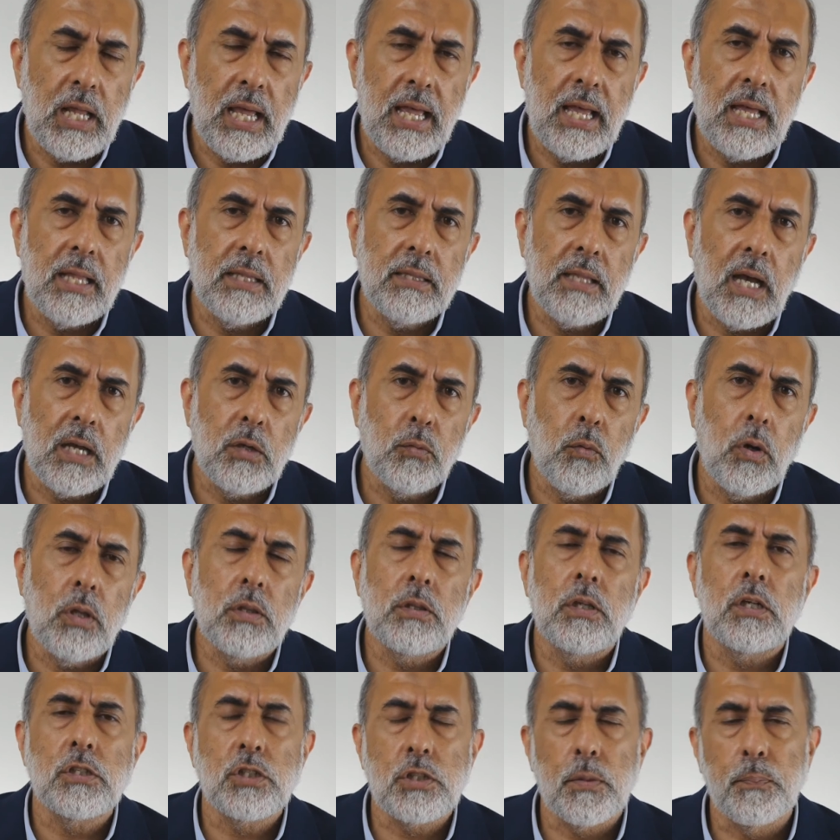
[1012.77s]
and I want
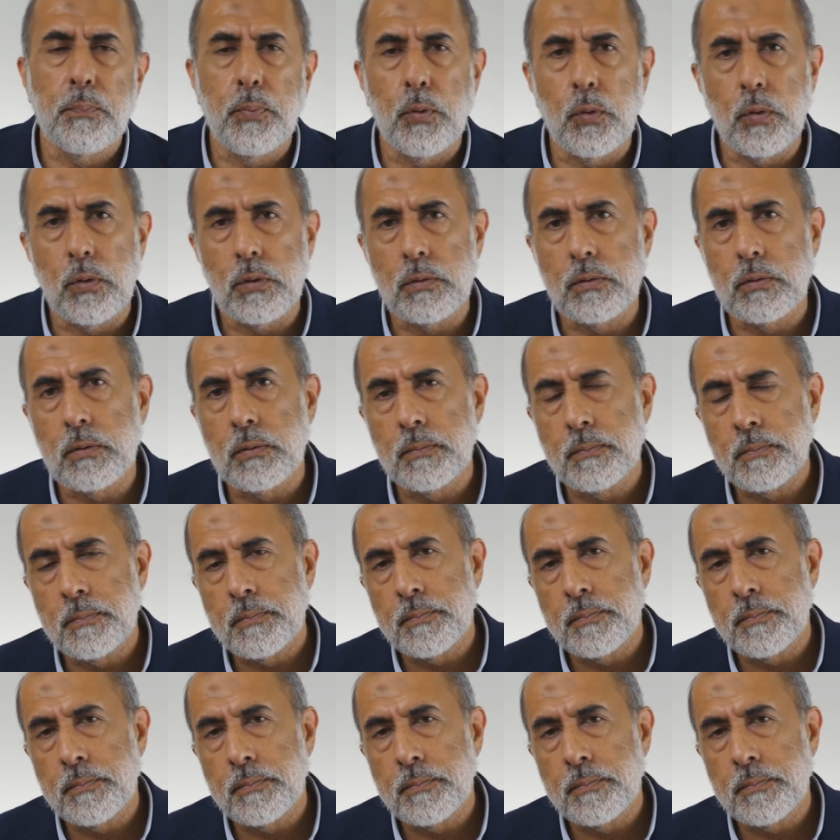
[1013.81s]
their support.